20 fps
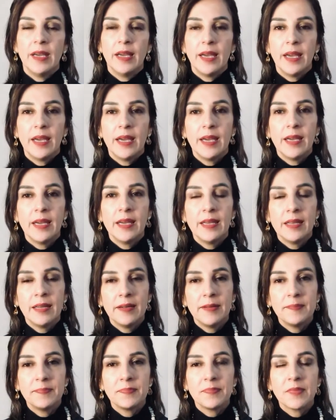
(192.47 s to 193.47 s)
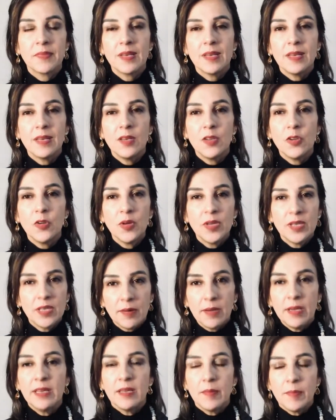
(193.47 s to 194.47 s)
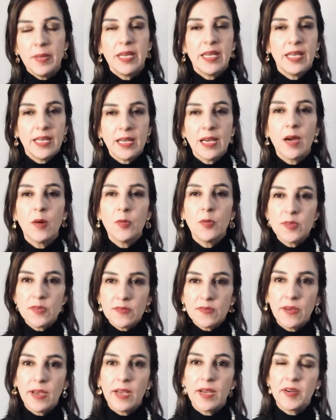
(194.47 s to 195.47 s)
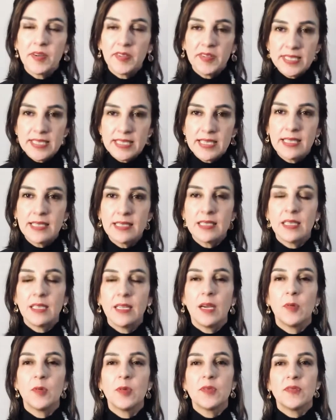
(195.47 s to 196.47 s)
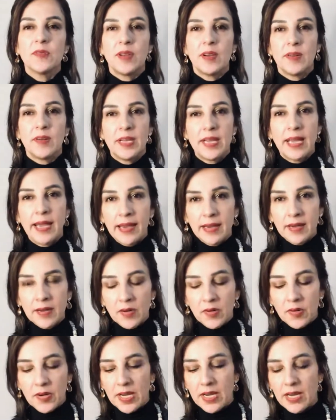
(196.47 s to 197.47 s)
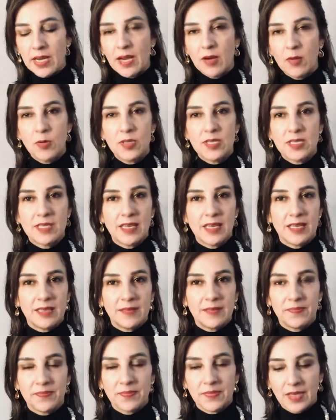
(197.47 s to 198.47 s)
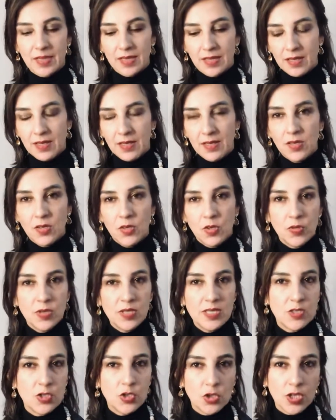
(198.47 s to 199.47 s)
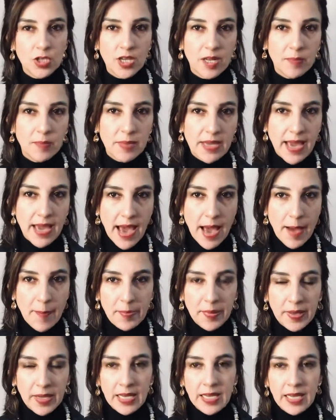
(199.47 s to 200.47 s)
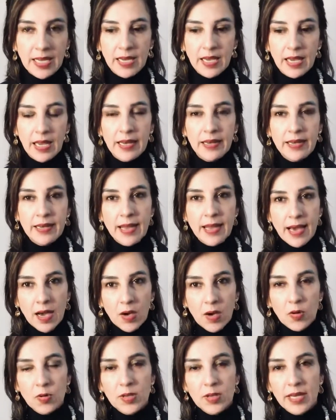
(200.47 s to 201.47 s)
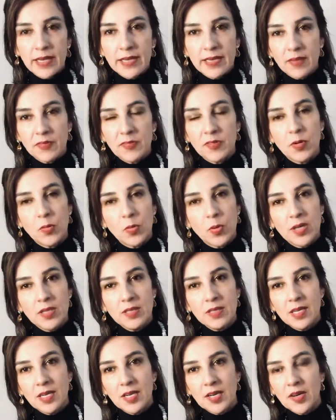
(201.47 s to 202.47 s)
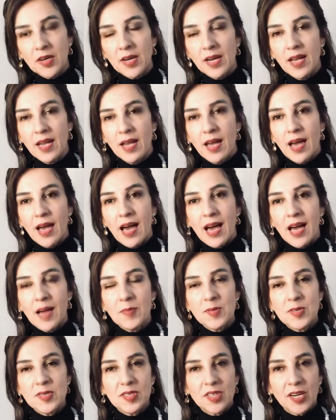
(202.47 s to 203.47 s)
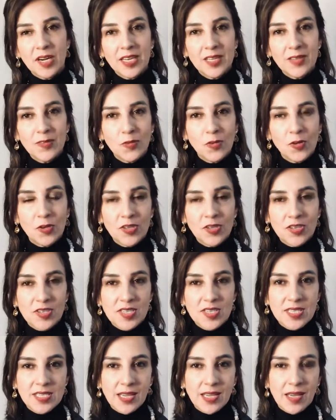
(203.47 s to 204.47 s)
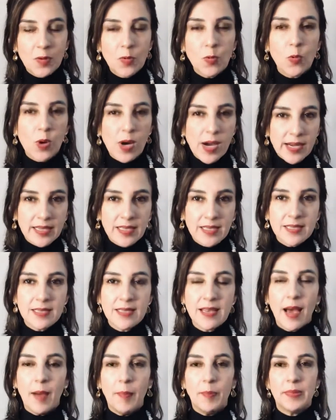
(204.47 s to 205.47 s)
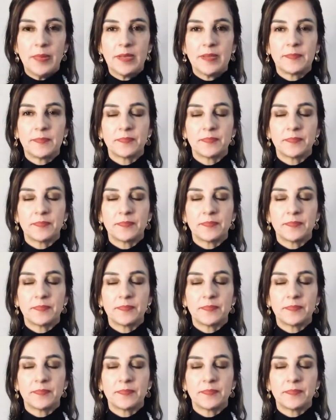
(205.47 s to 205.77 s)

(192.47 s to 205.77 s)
And in the beginning I was very resistant, I was very angry, I was like, this should not be happening. And now, after 1 year, I'm starting to understand why this happened.